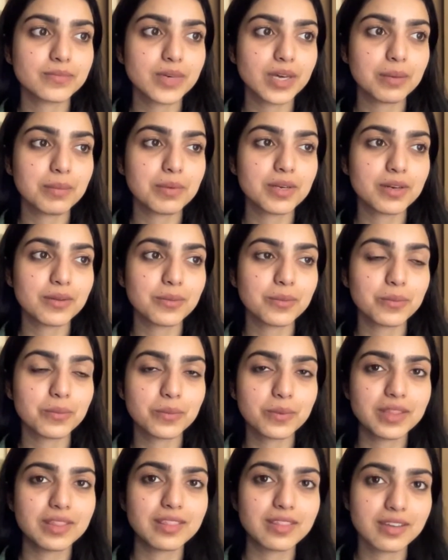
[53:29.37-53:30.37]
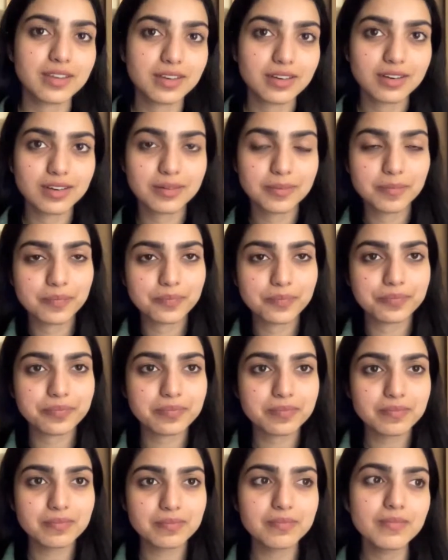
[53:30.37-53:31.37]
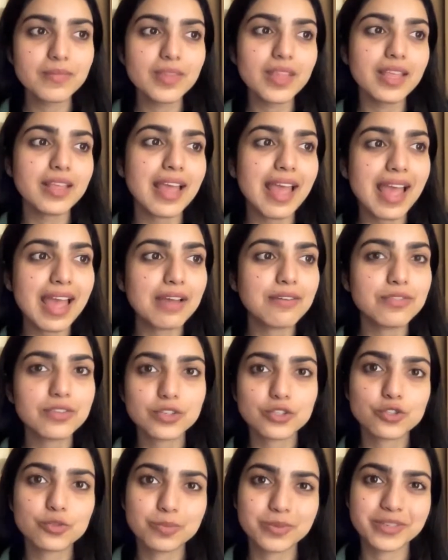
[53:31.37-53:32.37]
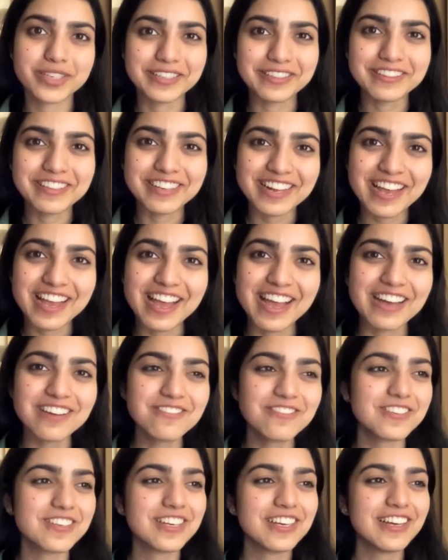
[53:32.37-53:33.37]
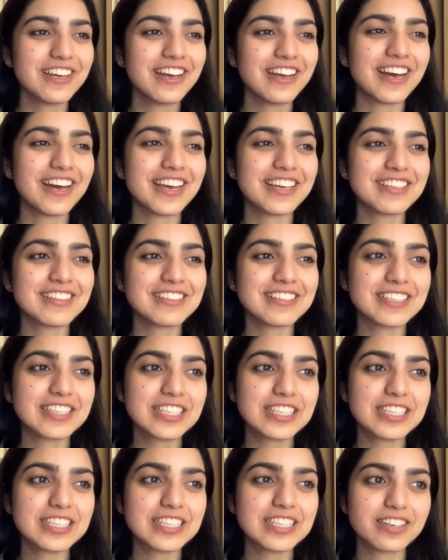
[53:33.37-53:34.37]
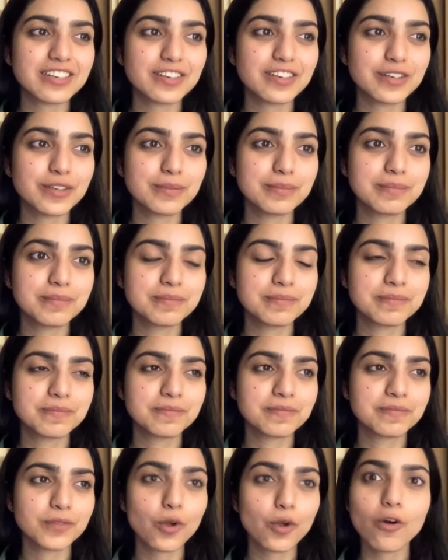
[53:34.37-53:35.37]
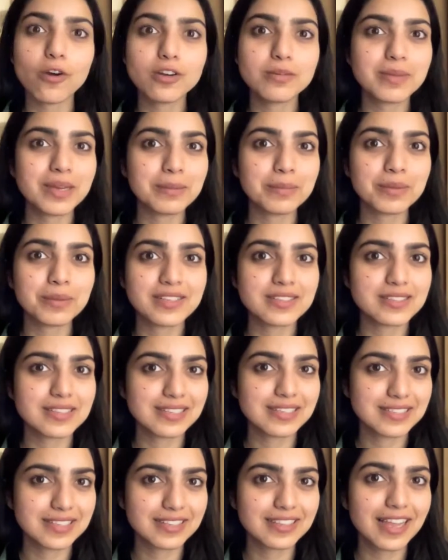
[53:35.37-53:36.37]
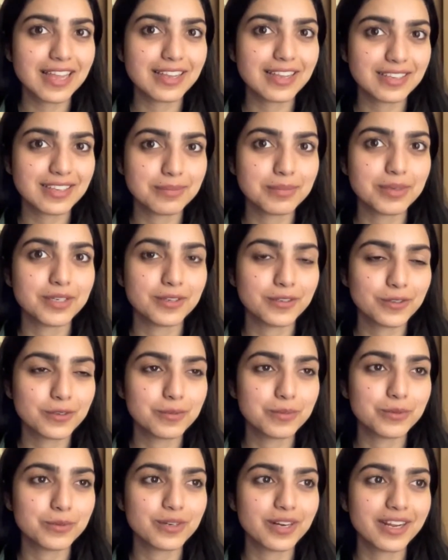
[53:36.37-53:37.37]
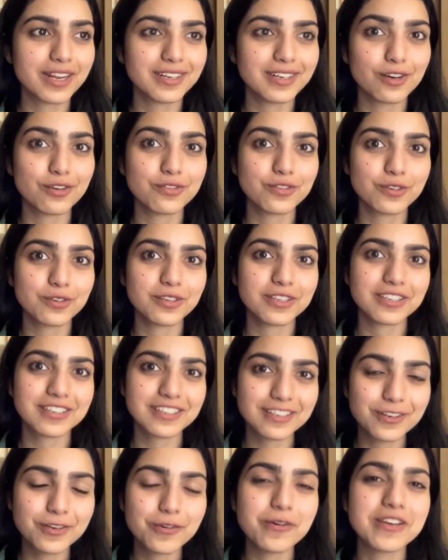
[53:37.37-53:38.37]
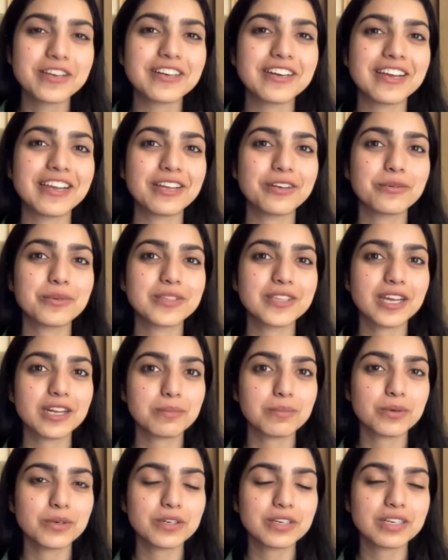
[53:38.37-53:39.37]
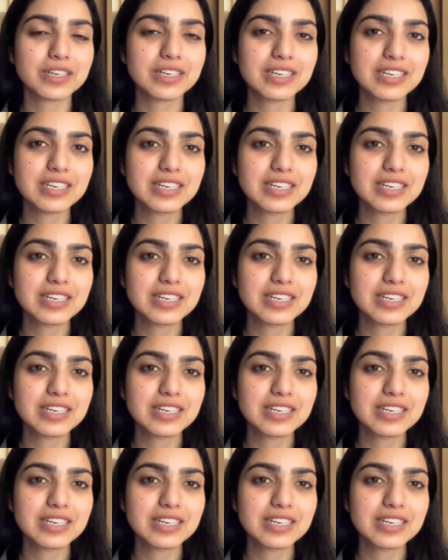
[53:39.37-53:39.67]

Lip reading: I mean, with the average brain that I have, I think all my brain cells are thanking Manan Kapoor right now for going ahead with that book.